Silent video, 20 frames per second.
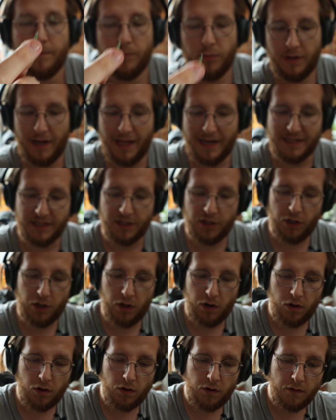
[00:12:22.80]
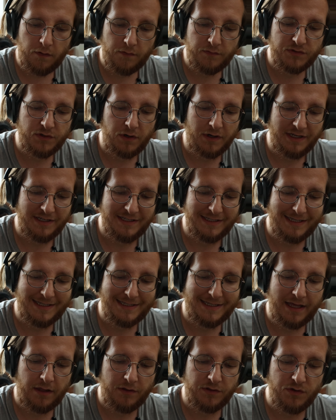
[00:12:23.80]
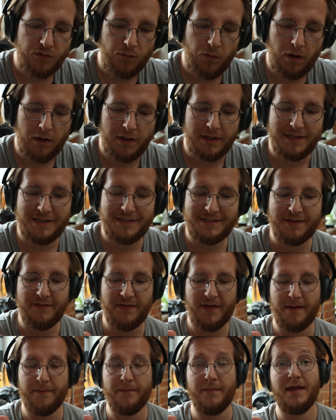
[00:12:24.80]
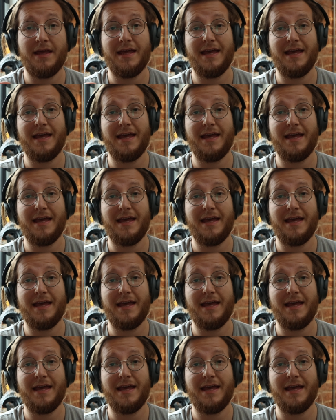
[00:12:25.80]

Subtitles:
Put any curves or any detail you want into them.